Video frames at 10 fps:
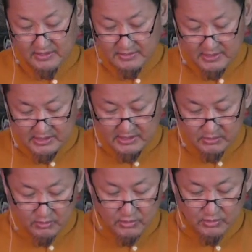This is
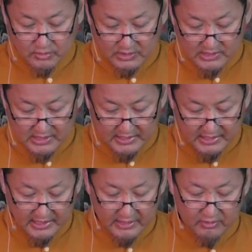also is like
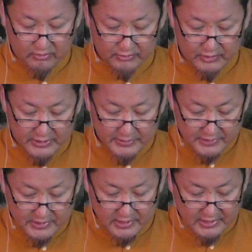kind of
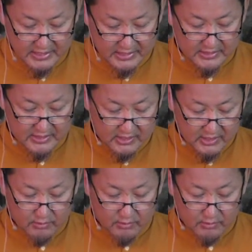diligence,